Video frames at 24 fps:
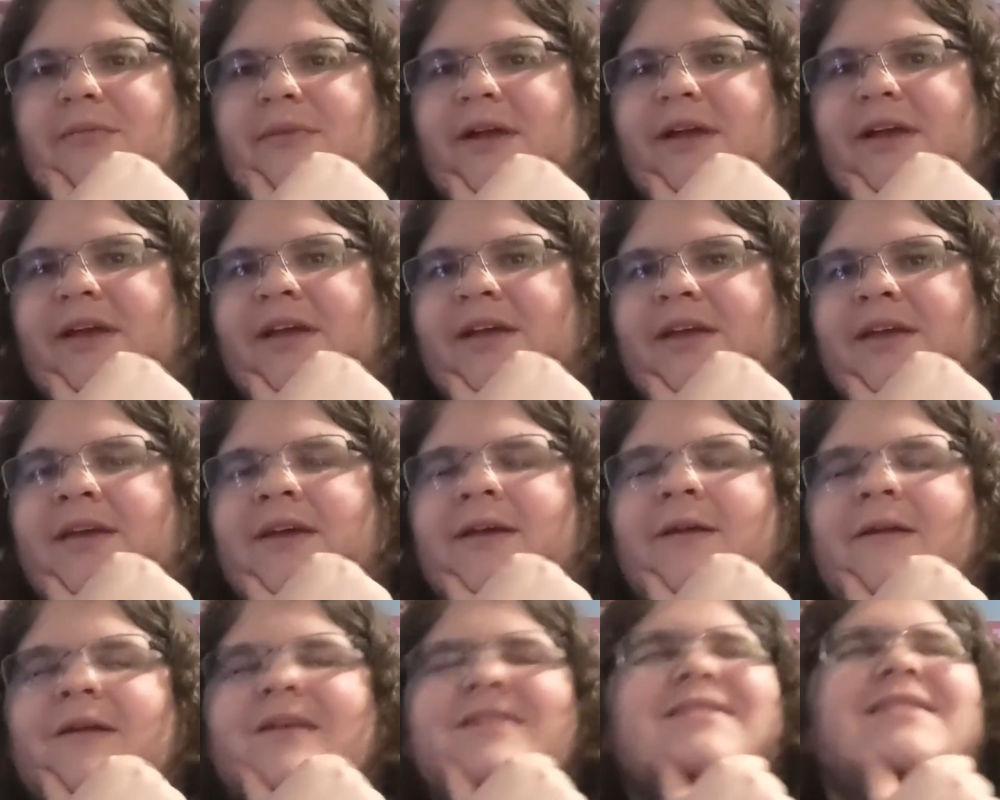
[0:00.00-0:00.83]
I'm like,
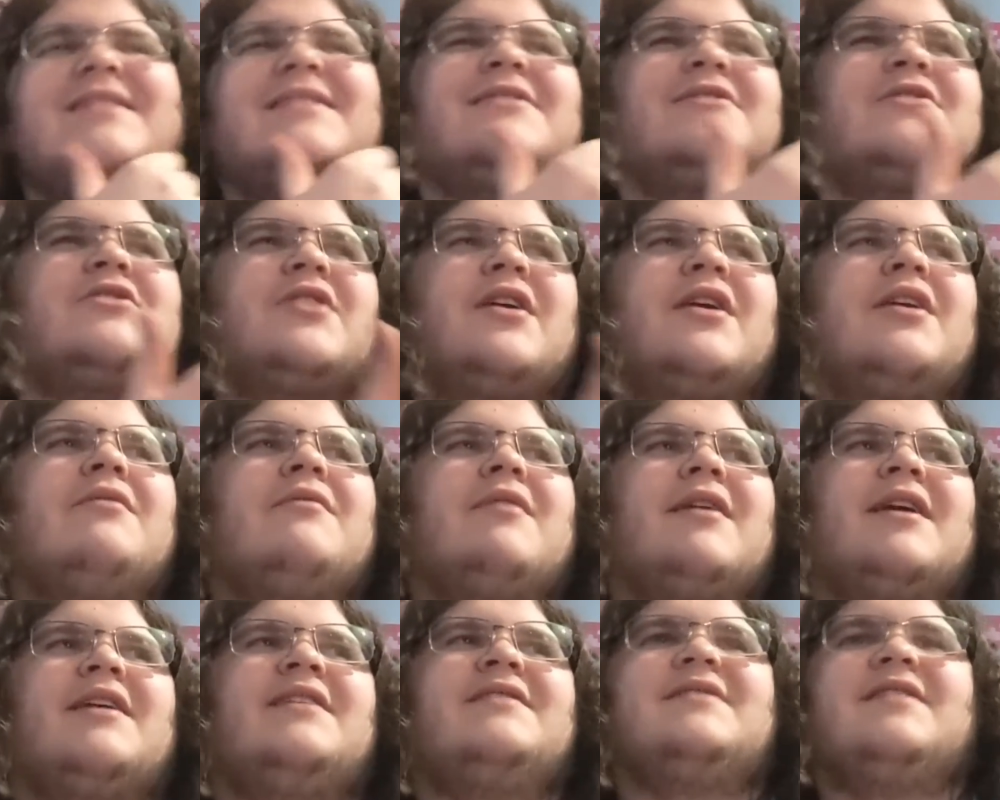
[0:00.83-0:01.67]
it's because in
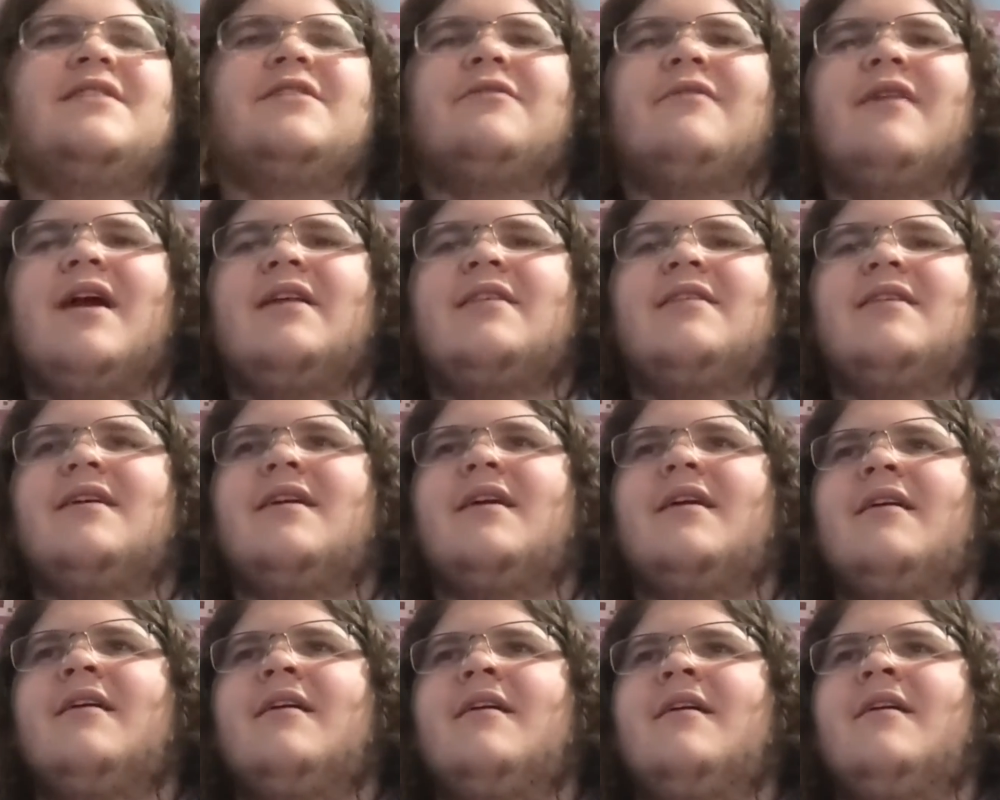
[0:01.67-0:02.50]
Trainwreck he's
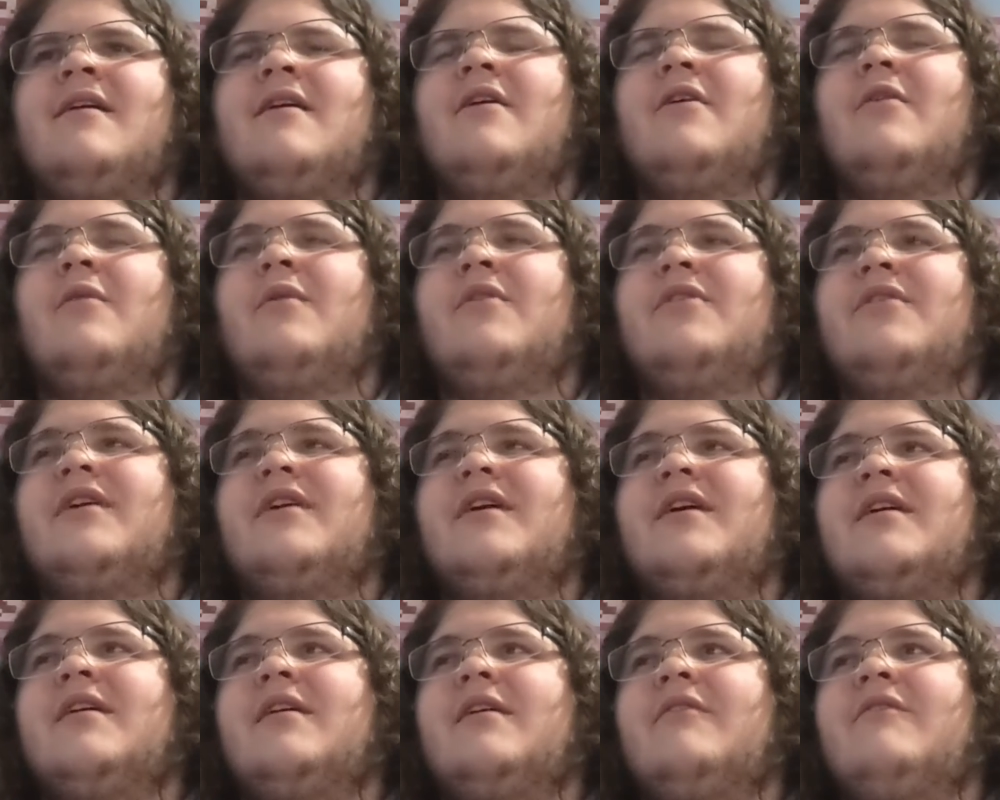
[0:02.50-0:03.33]
interacting with
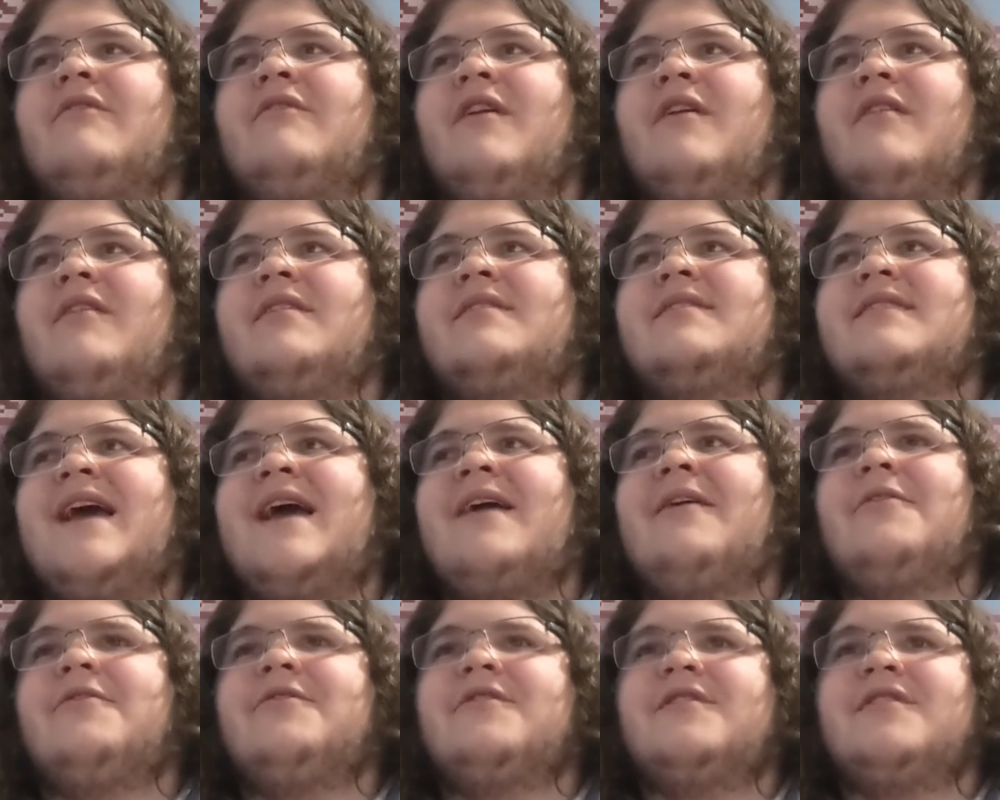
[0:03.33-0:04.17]
a very
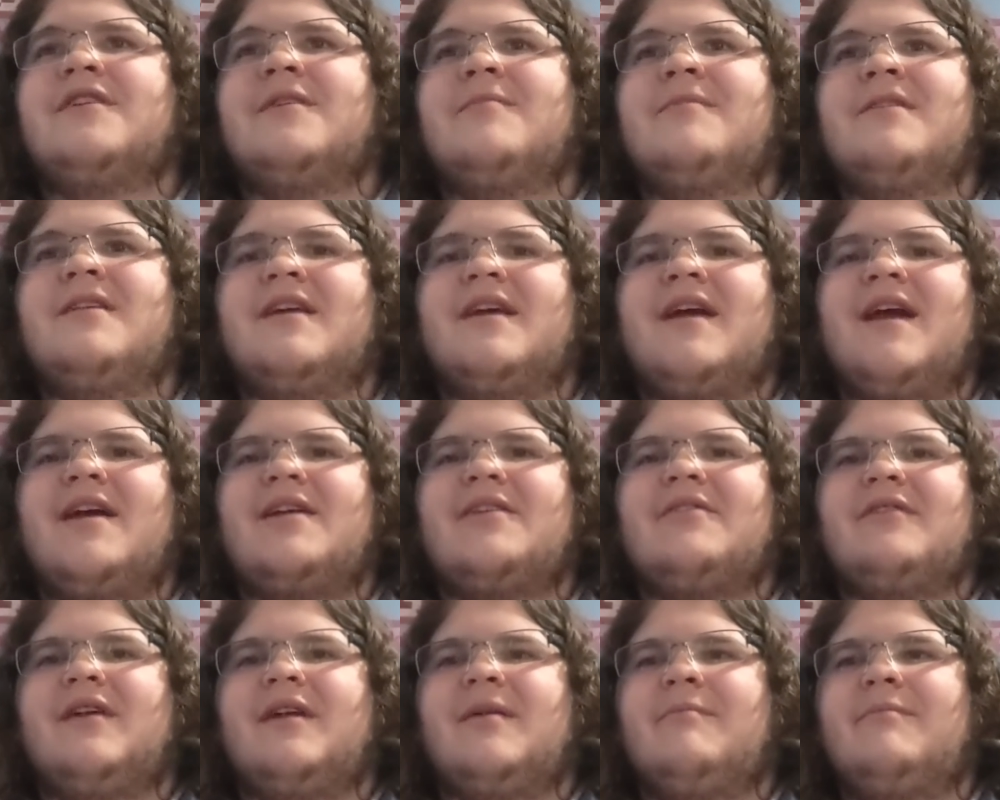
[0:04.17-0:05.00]
talented comedic
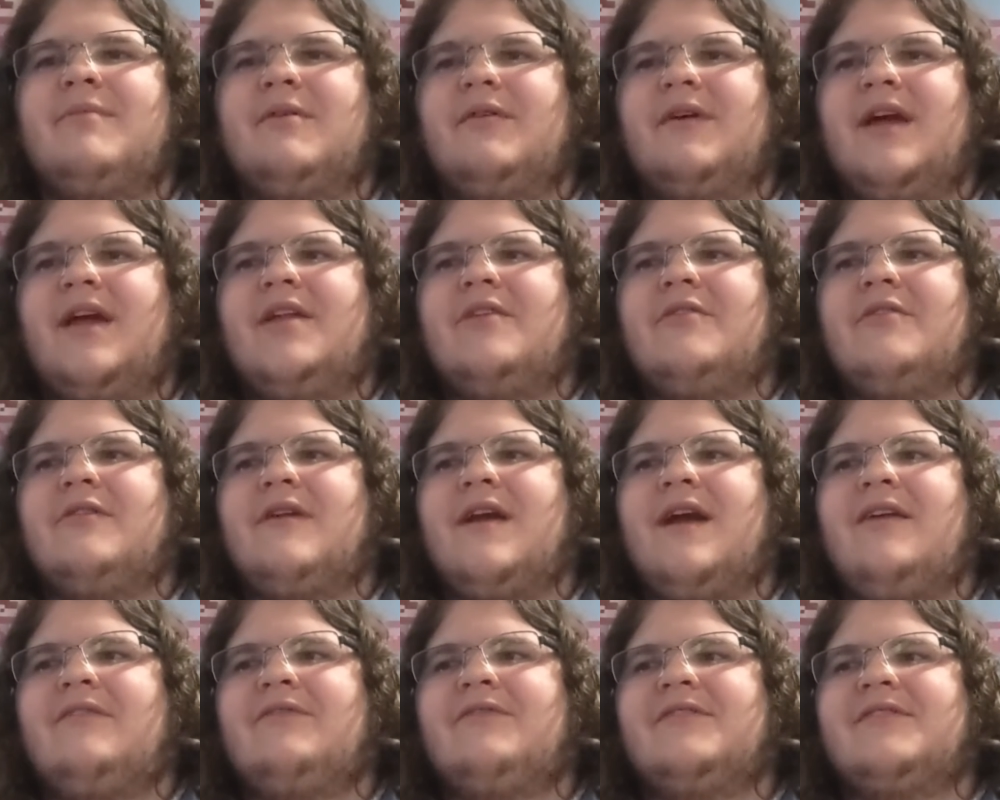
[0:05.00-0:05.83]
actor like Bill
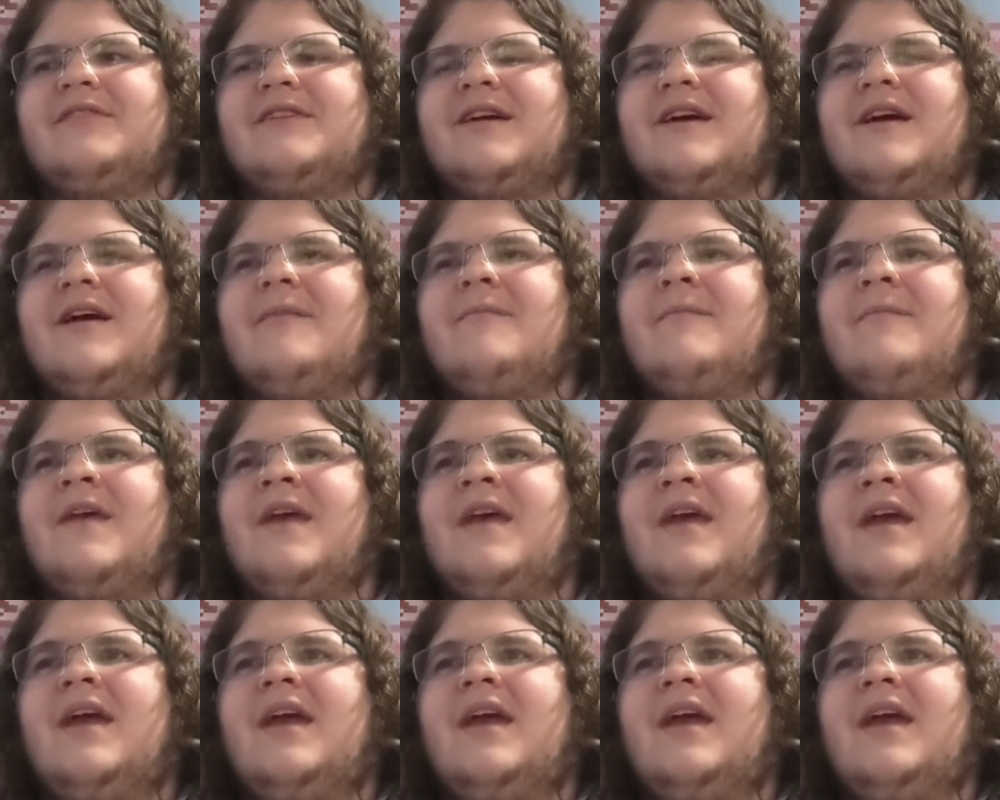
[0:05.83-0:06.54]
Hader half the time,